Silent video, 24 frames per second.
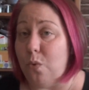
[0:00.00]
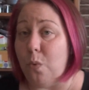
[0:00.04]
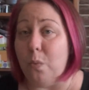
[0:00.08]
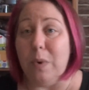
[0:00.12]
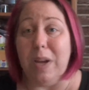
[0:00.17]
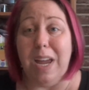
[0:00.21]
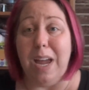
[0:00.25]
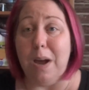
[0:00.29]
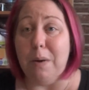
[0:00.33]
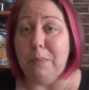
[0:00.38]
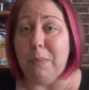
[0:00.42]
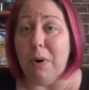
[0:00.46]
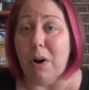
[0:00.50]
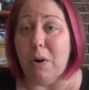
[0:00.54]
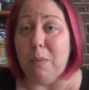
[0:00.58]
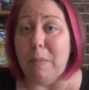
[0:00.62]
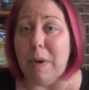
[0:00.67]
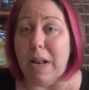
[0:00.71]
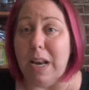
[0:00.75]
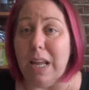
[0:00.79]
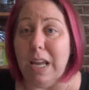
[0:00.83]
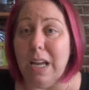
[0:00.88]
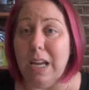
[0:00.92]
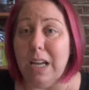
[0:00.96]
We can't borrow
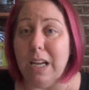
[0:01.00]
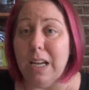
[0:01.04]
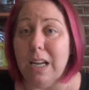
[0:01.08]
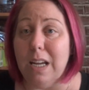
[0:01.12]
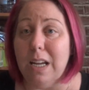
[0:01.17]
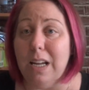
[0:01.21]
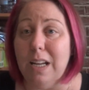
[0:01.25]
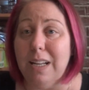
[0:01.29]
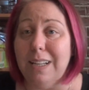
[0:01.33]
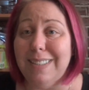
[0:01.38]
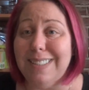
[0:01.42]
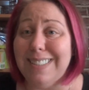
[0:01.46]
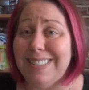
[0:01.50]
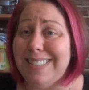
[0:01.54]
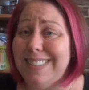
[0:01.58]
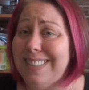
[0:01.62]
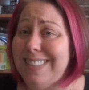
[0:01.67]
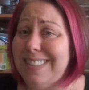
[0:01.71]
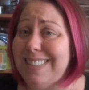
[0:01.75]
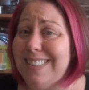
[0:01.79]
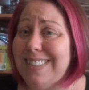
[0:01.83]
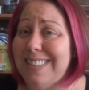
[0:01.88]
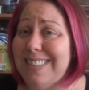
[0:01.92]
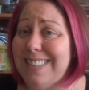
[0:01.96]
money?
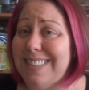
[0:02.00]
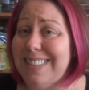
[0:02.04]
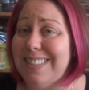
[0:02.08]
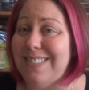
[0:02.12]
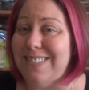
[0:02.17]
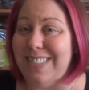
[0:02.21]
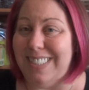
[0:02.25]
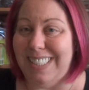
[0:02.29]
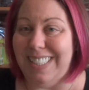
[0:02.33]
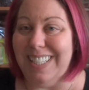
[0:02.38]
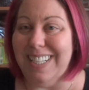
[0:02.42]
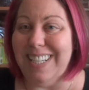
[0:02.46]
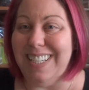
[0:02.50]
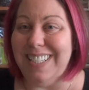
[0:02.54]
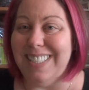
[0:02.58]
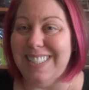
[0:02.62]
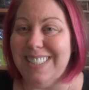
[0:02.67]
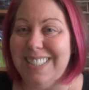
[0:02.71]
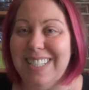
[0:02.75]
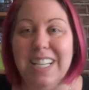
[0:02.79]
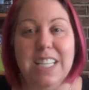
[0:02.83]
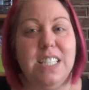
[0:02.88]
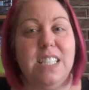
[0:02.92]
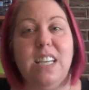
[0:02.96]
Really?
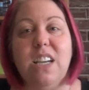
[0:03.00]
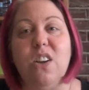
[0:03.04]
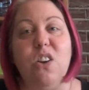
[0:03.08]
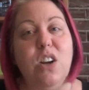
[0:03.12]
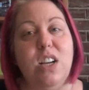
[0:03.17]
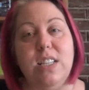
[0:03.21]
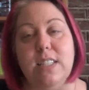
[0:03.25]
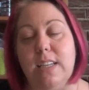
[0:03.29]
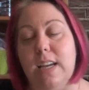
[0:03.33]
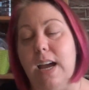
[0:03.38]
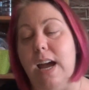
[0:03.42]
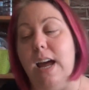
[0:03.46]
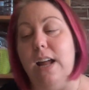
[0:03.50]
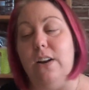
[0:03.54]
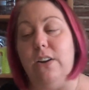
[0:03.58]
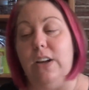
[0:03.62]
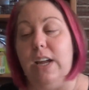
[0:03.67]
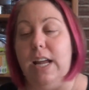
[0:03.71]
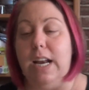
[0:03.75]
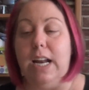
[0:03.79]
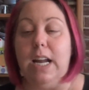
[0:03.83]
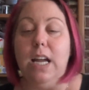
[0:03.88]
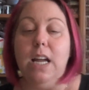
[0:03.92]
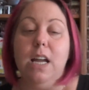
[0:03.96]
It's like crazy. I don't
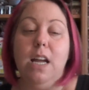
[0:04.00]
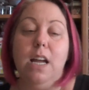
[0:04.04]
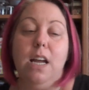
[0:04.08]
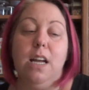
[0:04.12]
get it.